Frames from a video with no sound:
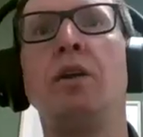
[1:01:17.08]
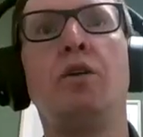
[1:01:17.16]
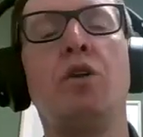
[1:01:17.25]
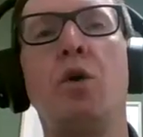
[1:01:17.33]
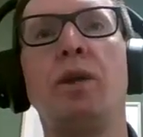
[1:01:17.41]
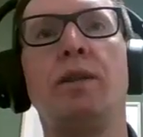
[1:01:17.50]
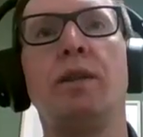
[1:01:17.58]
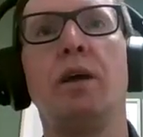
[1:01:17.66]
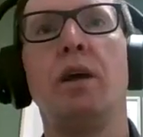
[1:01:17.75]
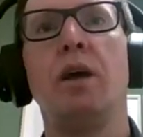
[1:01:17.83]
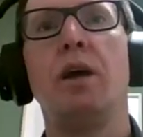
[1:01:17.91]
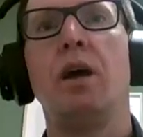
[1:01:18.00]
you know that
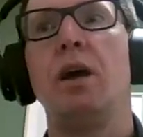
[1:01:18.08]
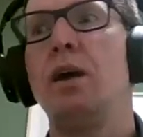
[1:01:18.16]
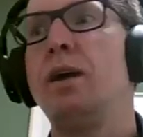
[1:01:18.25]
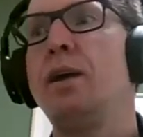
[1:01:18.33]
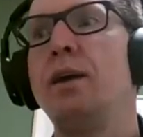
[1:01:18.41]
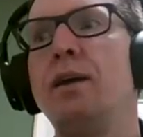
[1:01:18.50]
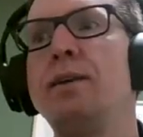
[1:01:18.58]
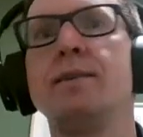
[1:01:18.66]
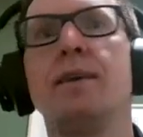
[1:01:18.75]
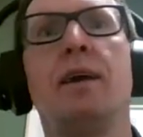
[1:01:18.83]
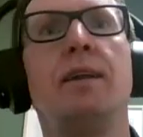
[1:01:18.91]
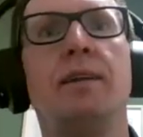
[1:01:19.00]

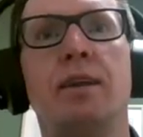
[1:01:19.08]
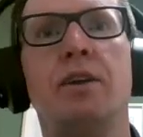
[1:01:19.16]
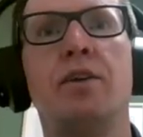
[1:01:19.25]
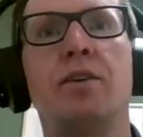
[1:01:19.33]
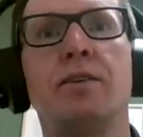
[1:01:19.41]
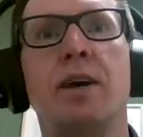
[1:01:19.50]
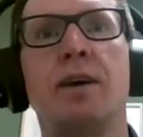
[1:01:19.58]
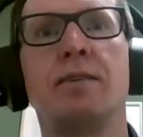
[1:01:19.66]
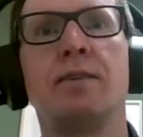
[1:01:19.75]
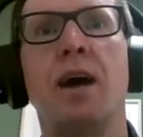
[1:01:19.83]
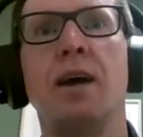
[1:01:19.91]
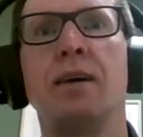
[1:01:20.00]
Israeli teenagers are
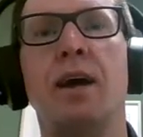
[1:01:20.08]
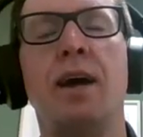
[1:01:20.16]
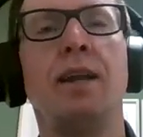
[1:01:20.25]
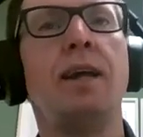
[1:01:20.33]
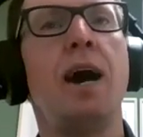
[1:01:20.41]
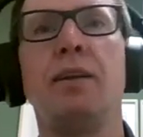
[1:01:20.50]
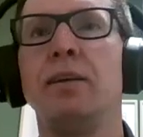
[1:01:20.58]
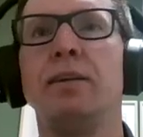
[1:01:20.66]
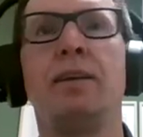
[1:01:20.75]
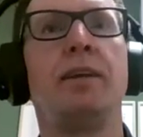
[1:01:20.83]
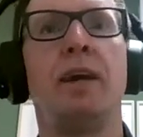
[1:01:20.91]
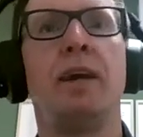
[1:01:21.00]
like any other
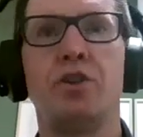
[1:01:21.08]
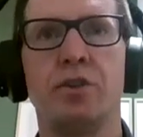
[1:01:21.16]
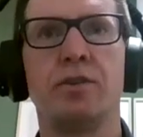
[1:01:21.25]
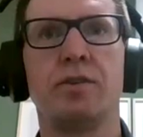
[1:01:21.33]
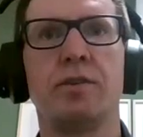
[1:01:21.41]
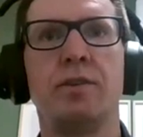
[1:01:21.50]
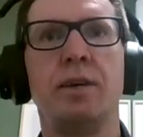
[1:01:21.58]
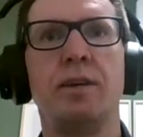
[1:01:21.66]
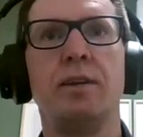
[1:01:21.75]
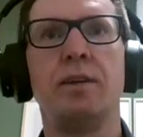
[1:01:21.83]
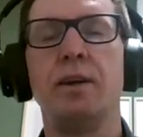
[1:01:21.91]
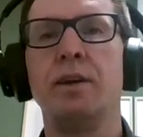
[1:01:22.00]
teenagers.
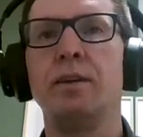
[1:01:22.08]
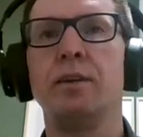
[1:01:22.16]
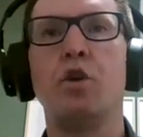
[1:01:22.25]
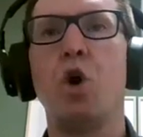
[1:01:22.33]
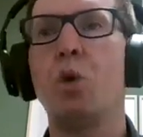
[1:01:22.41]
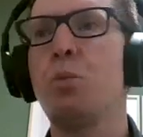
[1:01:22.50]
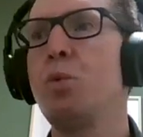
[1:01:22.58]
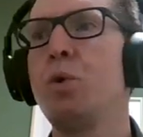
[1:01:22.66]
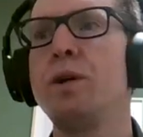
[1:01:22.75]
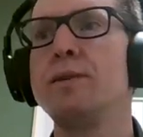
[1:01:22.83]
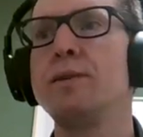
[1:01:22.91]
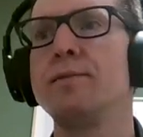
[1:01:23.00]
They cope
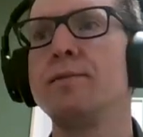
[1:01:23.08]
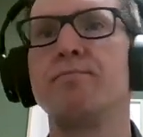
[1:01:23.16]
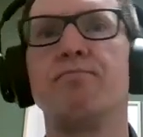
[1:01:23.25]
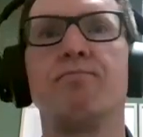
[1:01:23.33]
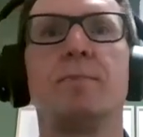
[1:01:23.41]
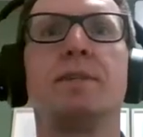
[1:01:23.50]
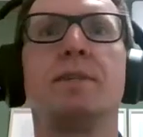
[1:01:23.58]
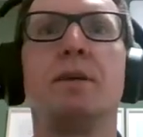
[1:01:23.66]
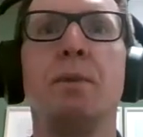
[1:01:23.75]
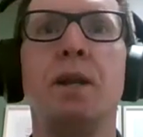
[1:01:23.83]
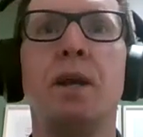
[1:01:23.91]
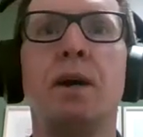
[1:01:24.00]
with
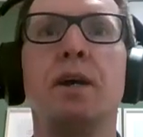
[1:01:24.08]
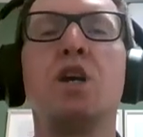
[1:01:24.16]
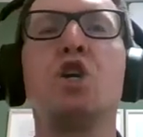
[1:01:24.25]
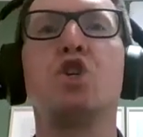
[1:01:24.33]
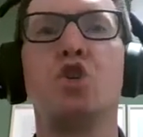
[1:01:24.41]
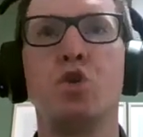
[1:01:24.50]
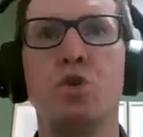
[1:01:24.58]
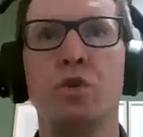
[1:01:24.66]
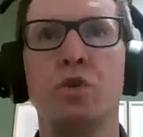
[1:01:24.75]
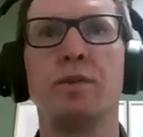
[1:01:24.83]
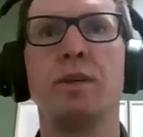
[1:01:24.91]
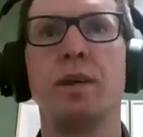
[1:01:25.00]
similar
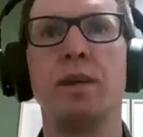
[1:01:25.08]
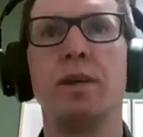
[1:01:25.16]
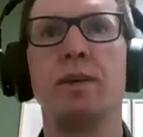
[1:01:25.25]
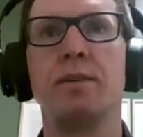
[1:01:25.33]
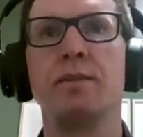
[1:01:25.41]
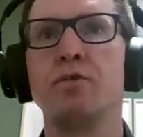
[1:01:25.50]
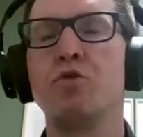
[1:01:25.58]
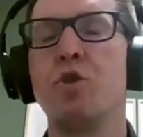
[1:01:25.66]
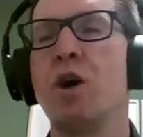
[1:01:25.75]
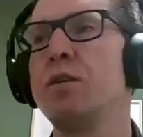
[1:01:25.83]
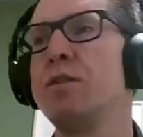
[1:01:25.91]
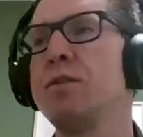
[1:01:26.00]
issues and
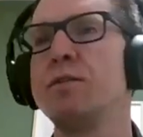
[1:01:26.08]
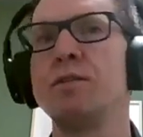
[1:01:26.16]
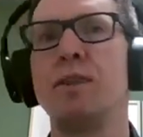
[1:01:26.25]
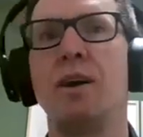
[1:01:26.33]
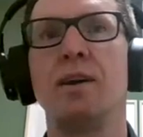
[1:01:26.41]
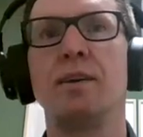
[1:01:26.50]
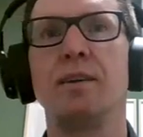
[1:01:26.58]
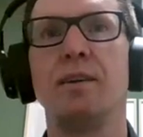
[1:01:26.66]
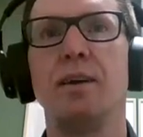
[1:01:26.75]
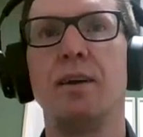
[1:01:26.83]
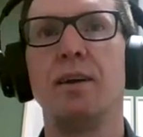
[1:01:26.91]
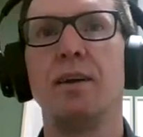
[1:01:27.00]
struggles like
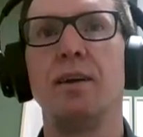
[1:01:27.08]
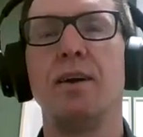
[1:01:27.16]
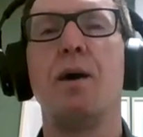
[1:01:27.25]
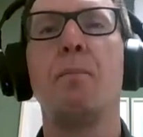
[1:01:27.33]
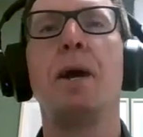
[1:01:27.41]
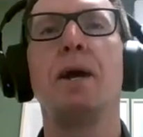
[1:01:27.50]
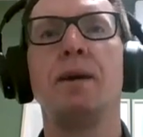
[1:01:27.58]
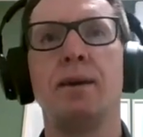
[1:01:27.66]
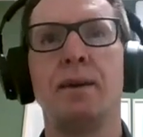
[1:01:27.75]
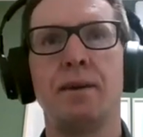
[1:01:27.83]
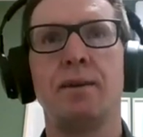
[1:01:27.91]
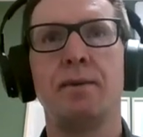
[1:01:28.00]

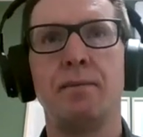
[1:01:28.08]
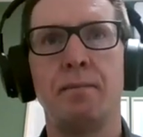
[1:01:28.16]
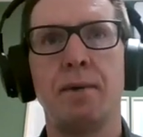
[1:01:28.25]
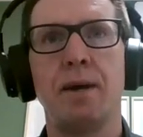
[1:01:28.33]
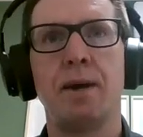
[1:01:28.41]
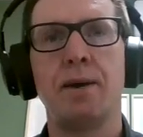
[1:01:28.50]
American